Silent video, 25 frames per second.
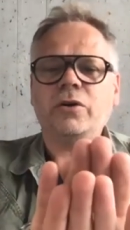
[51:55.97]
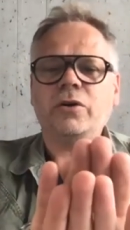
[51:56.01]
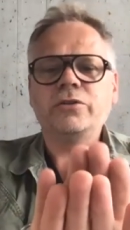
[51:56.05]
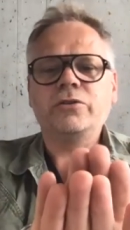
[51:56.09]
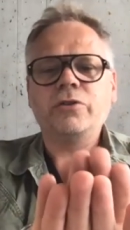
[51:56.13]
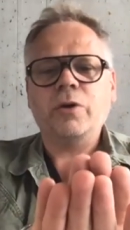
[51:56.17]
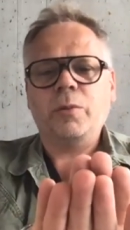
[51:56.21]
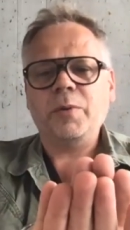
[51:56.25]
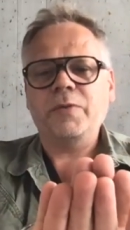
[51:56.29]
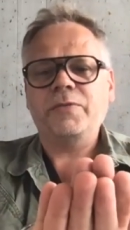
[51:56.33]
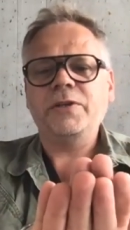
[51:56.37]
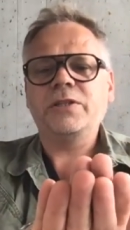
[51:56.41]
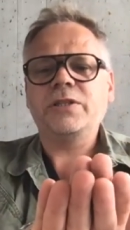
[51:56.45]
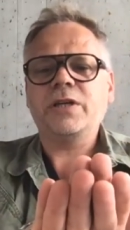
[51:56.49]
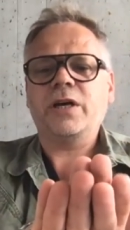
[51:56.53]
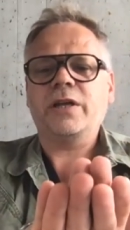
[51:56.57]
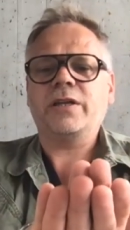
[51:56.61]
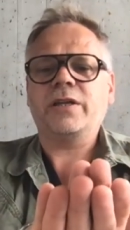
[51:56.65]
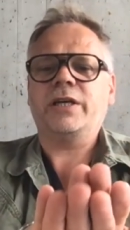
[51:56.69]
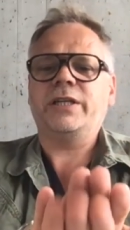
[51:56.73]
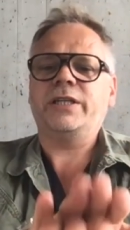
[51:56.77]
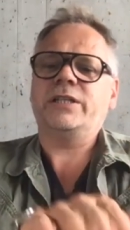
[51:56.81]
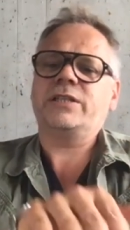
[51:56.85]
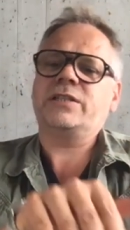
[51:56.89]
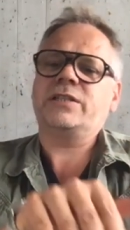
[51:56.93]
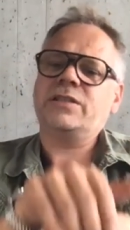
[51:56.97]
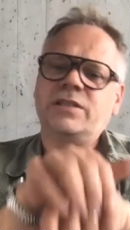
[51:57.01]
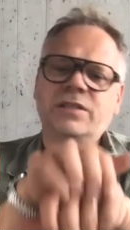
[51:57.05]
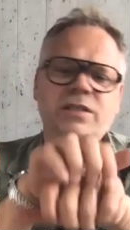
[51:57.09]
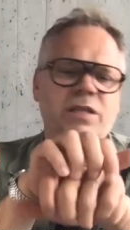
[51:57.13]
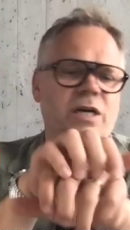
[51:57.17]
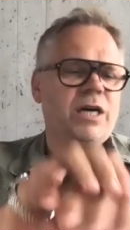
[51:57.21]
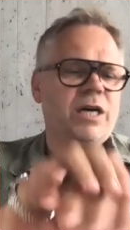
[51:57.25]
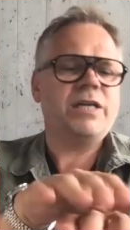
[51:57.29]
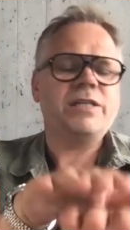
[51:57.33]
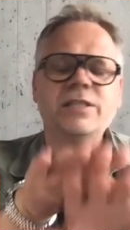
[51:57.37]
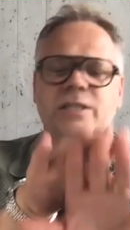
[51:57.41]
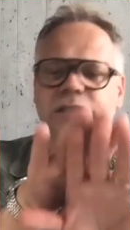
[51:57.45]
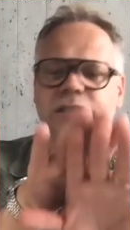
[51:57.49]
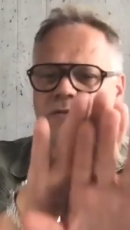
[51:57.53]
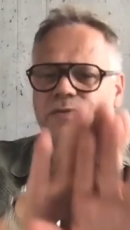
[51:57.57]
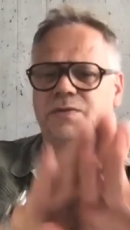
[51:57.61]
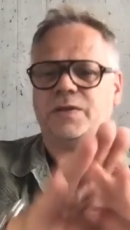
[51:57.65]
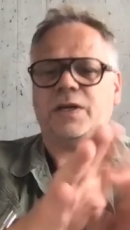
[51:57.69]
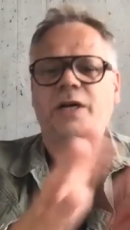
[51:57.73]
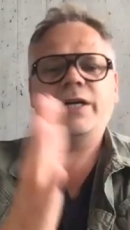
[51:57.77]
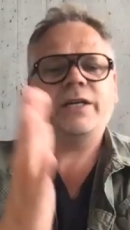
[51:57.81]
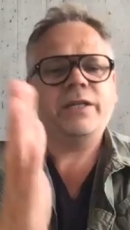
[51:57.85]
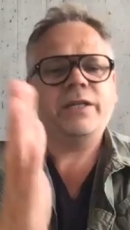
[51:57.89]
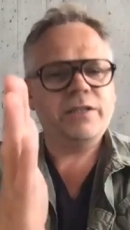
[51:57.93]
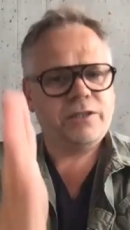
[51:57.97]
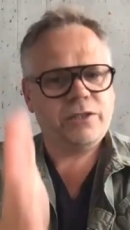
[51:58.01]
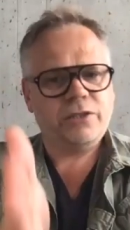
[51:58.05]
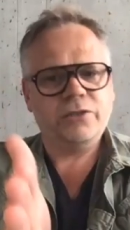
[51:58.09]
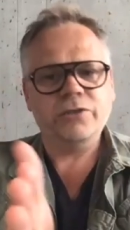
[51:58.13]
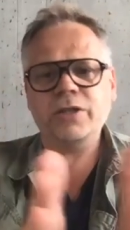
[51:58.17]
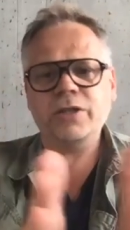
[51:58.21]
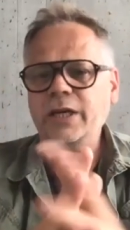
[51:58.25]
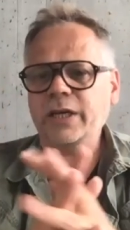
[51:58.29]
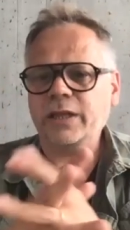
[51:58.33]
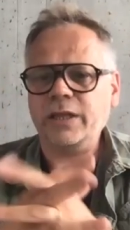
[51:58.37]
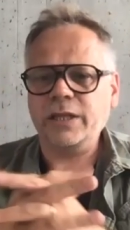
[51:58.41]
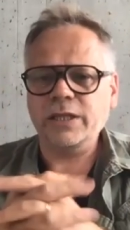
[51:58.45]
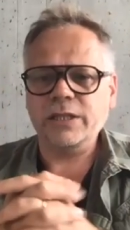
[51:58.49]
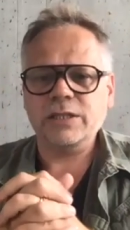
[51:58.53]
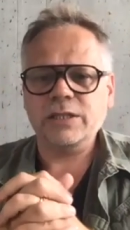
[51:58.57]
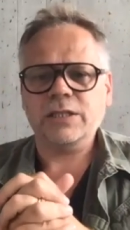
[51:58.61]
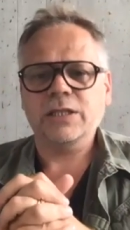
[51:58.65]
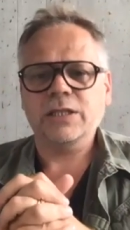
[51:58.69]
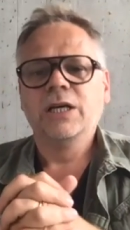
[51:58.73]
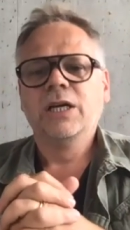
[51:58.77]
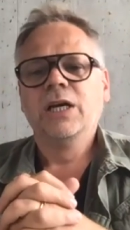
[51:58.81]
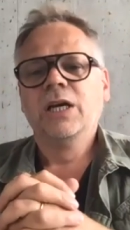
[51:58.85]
on top of each other and it's nice it's fine it's good like this